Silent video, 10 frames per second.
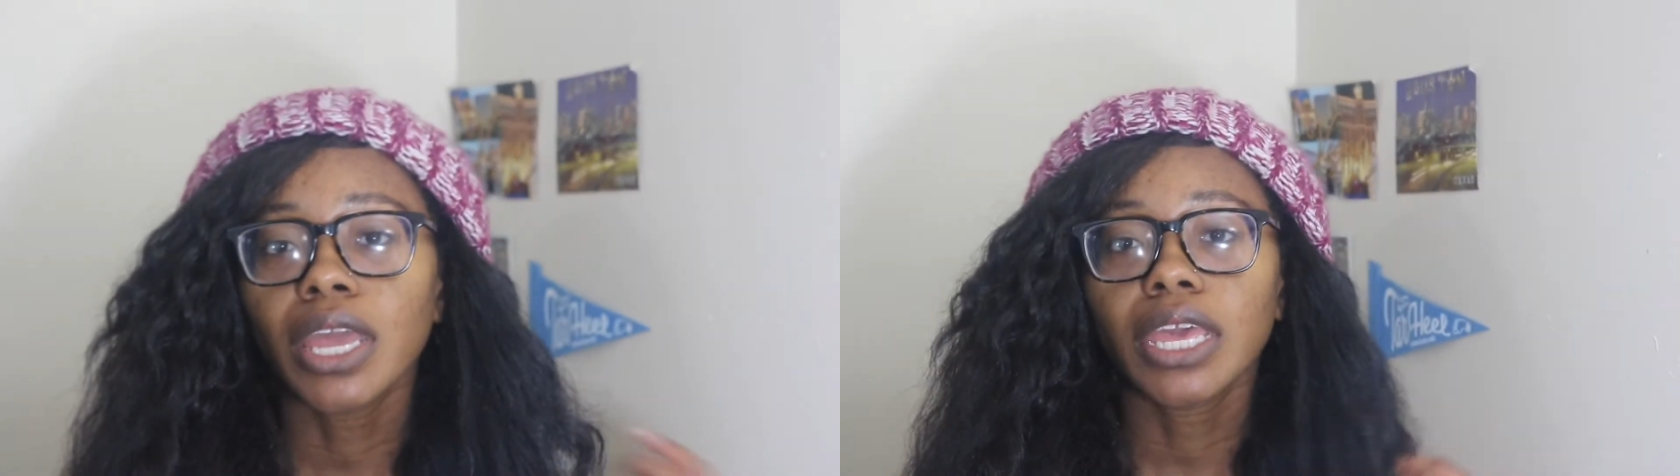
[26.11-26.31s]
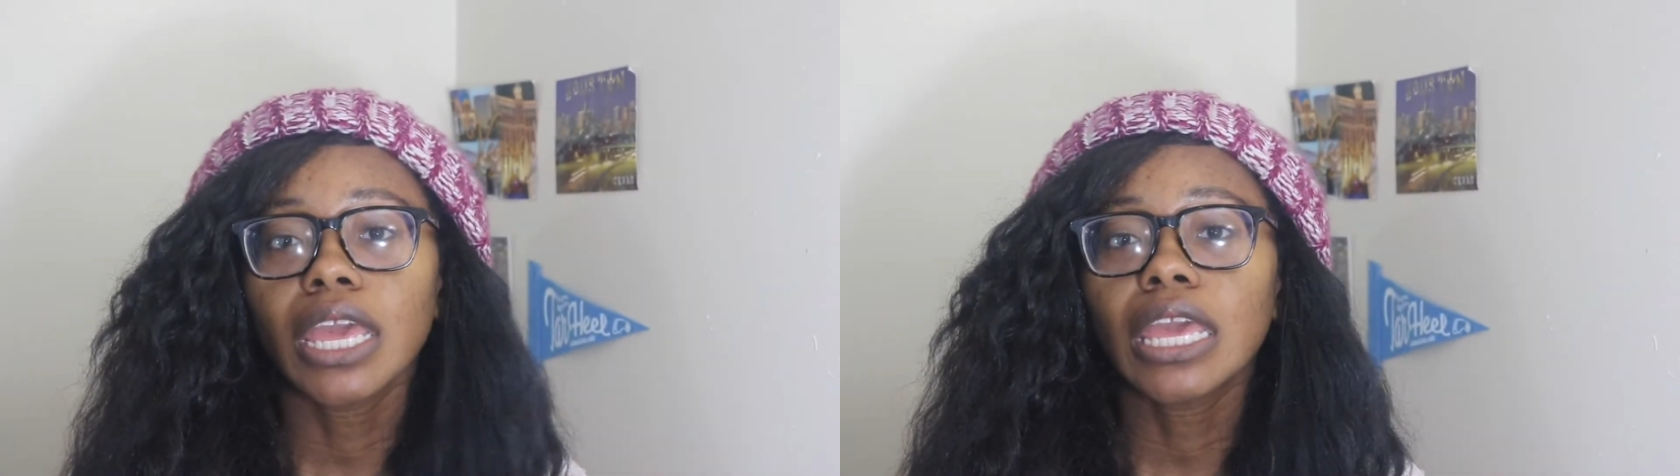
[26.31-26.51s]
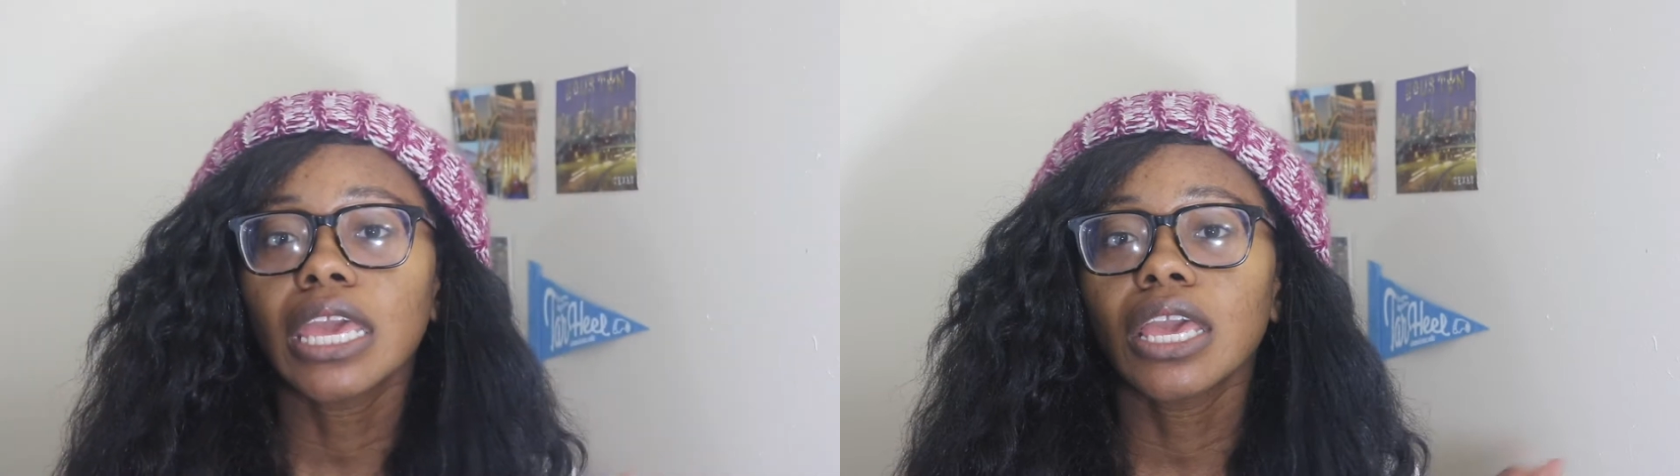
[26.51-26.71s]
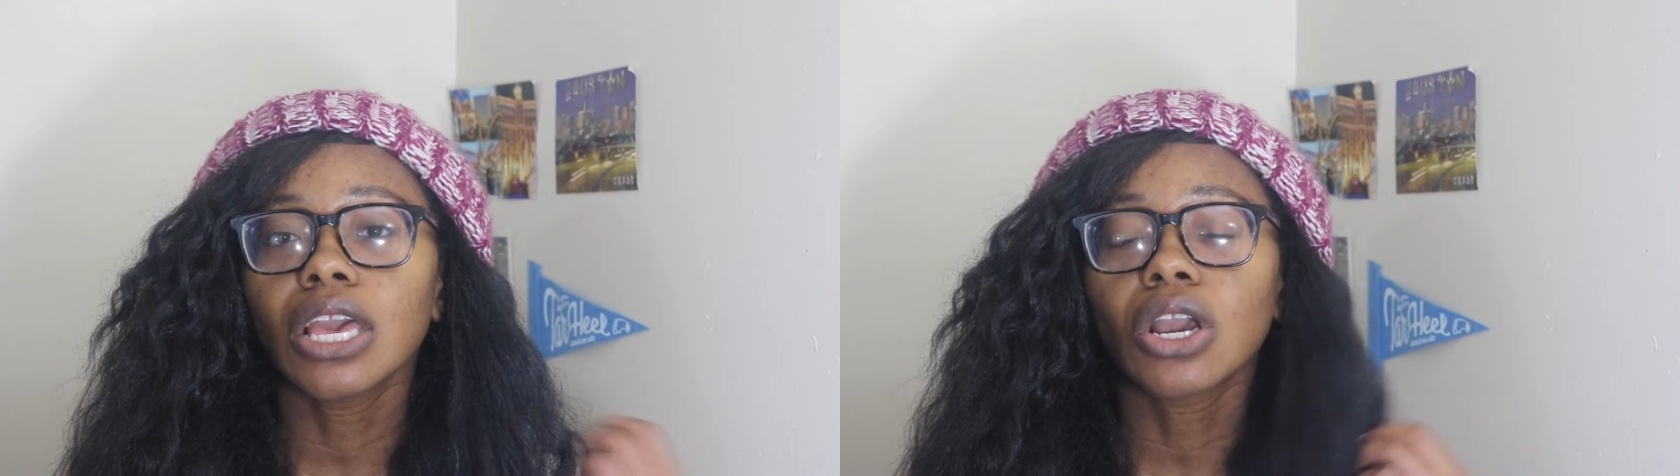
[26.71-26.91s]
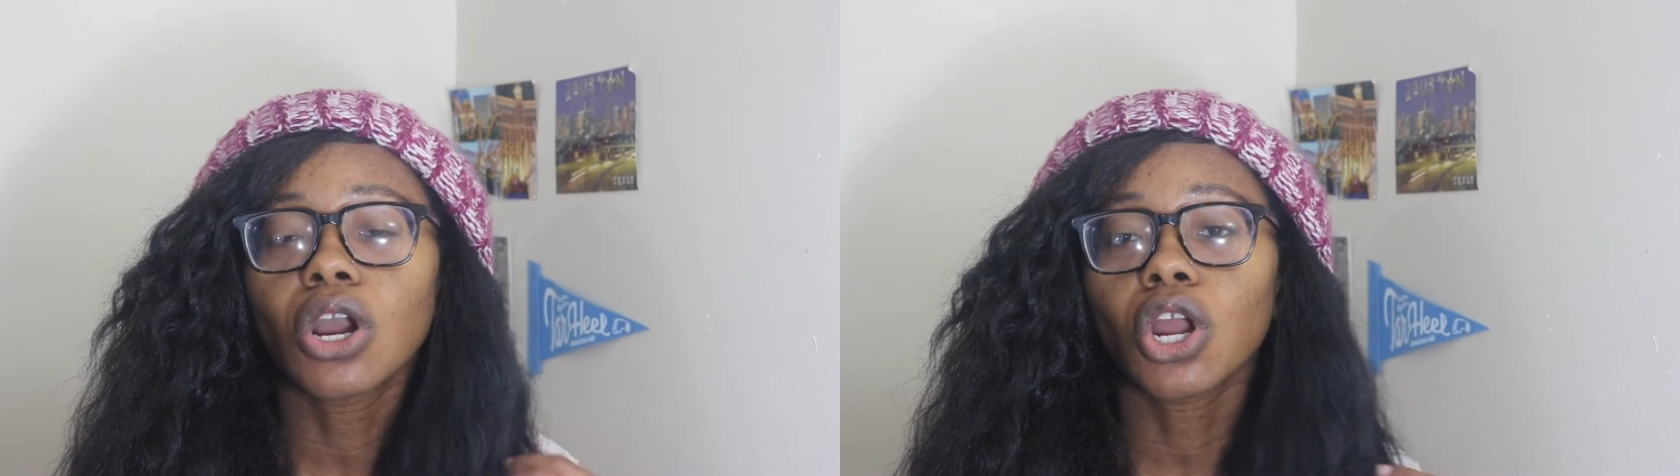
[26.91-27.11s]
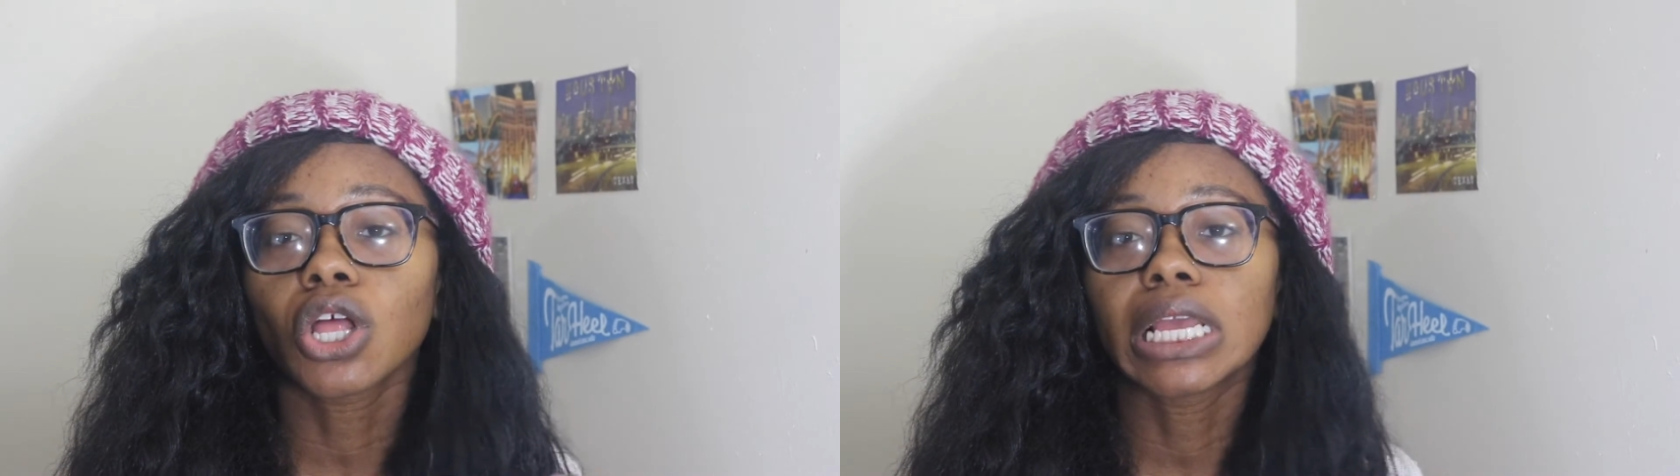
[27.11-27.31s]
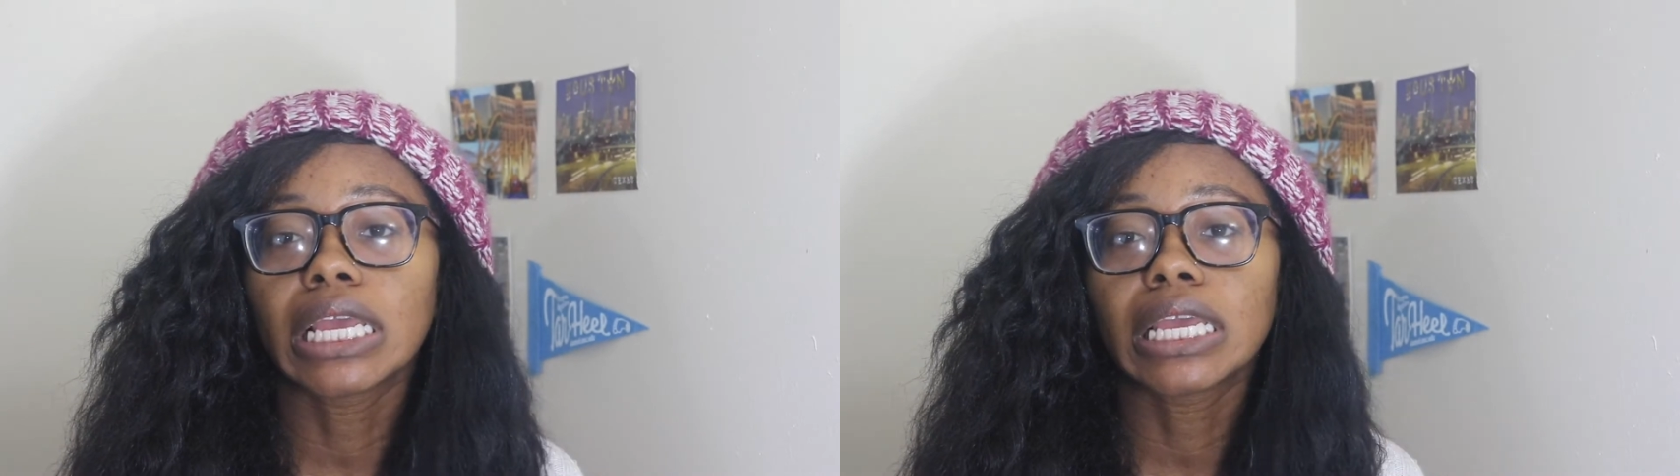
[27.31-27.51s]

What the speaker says: kinky, curly,